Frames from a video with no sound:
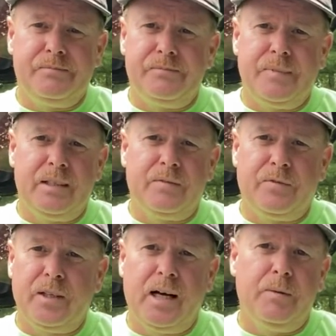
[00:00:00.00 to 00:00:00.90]
that's a
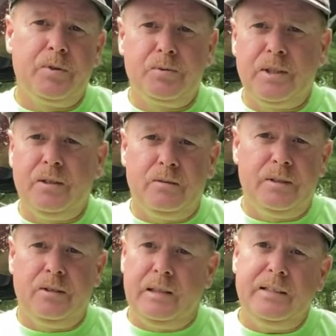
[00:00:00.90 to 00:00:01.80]
phenomenal deal.
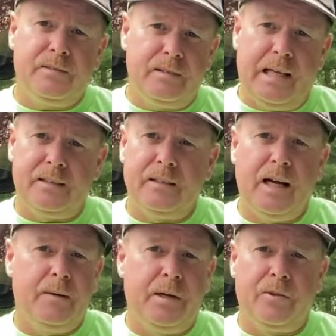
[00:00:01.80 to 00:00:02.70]
At least at the
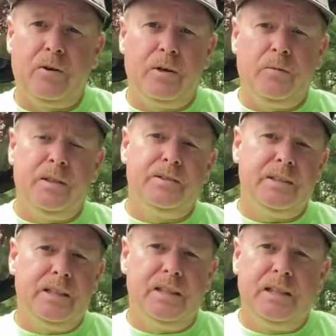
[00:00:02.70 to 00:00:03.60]
time I thought it was.
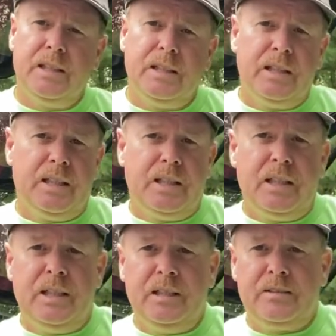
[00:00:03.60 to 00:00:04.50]
And
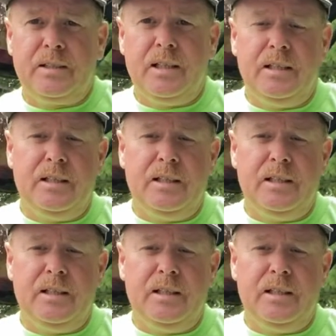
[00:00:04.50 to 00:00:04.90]
he said,